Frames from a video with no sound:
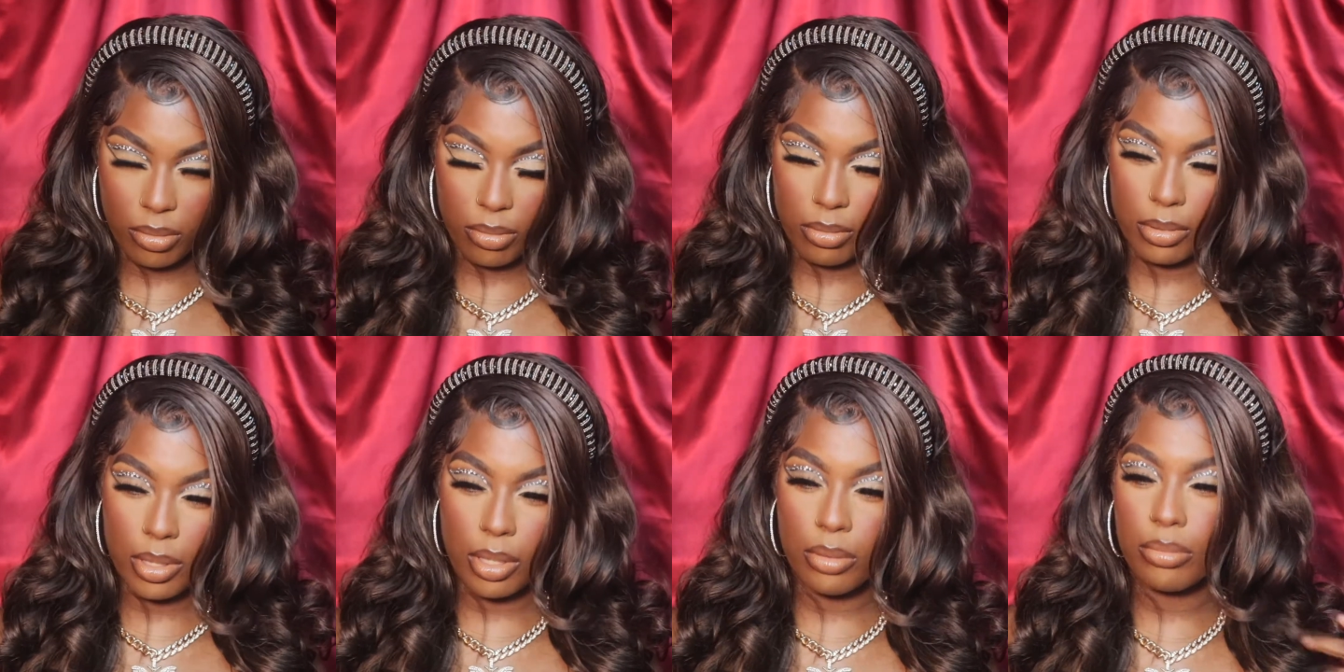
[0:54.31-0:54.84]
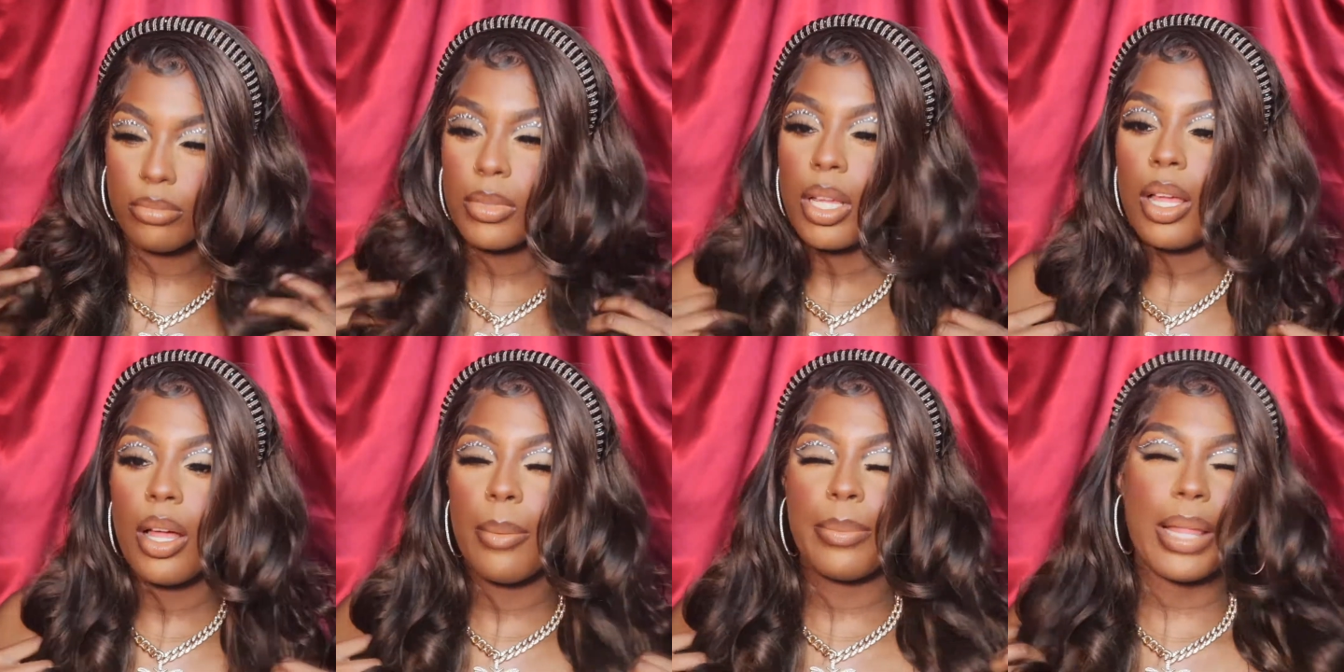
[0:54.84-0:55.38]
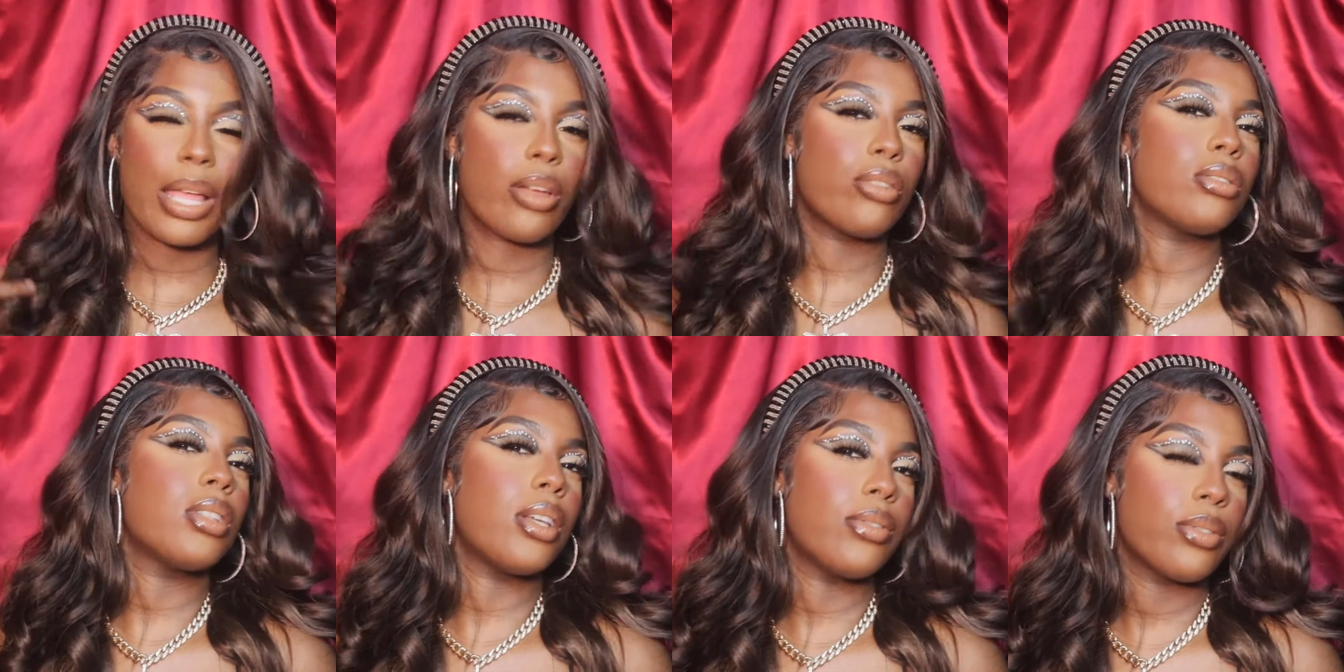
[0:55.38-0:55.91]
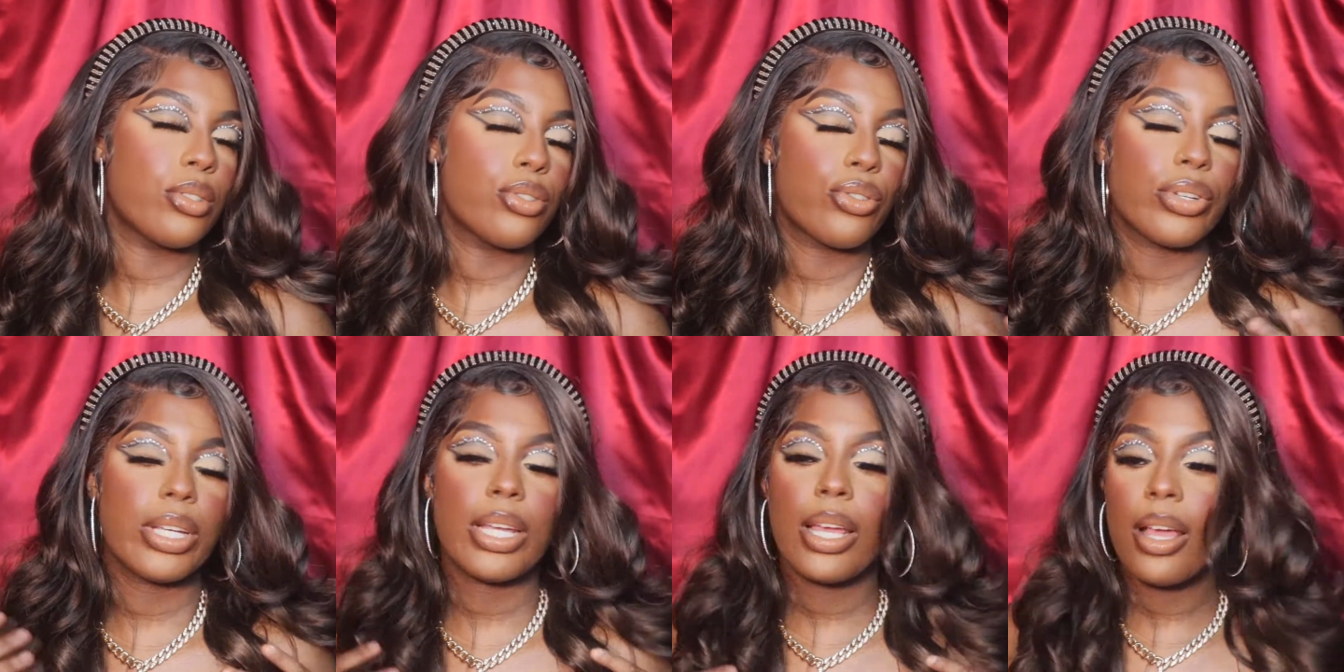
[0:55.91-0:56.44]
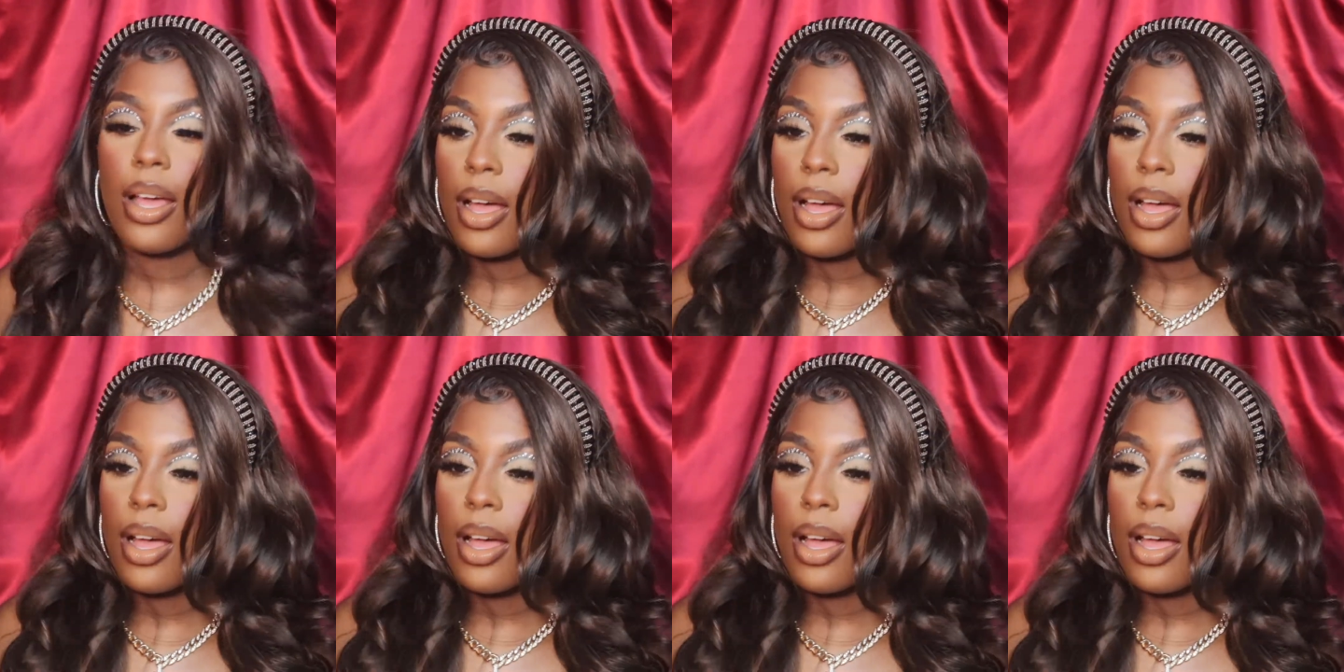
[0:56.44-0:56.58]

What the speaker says: you know, black girl luxury.